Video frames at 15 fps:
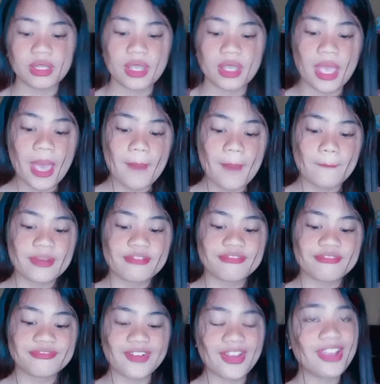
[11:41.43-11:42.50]
My
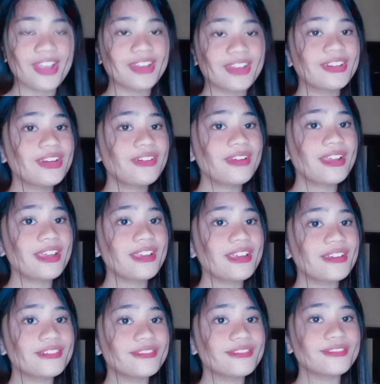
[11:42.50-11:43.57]
father grieved
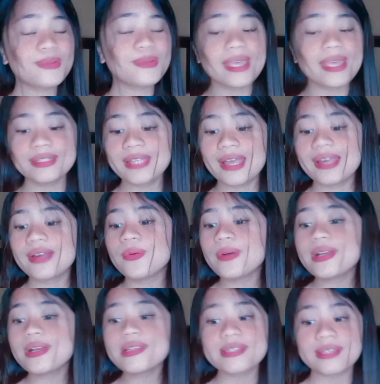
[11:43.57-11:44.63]
when I was
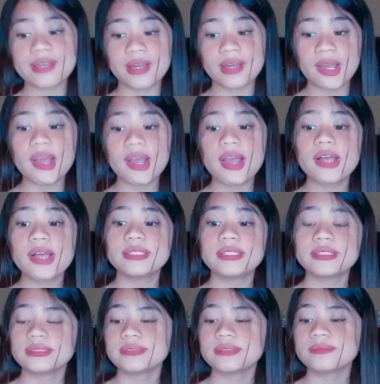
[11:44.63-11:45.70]
gone.
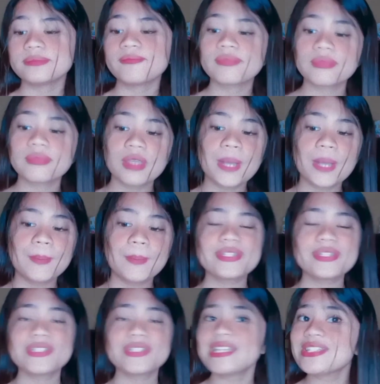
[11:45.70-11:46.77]
My
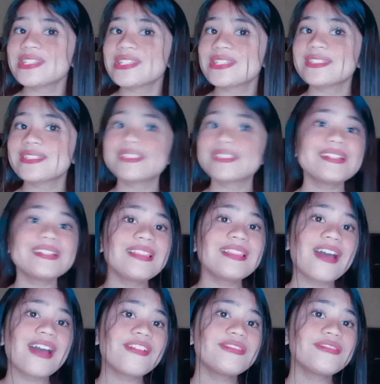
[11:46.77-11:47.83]
sister
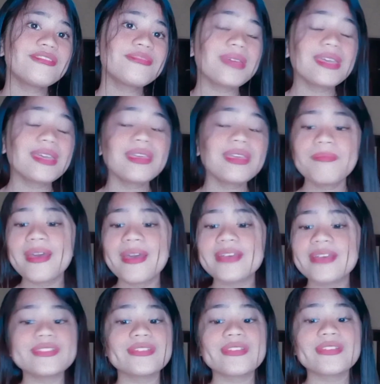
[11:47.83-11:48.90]
loved me best
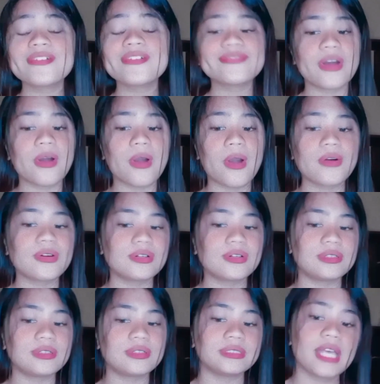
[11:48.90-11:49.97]
of all.
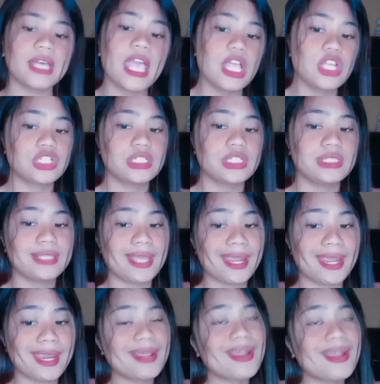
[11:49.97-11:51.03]
She laid
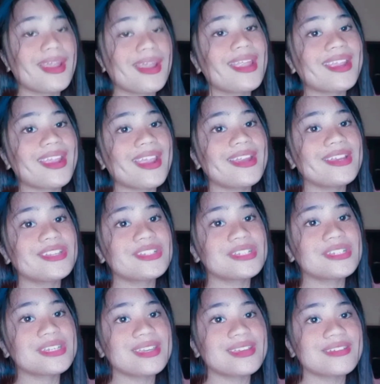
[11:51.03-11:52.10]
her kerchief
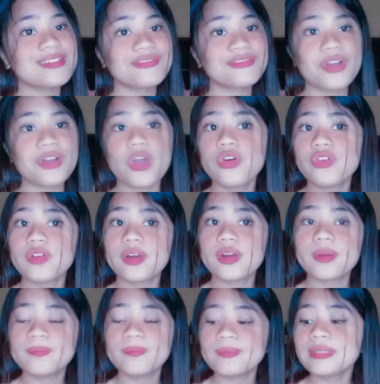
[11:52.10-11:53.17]
over me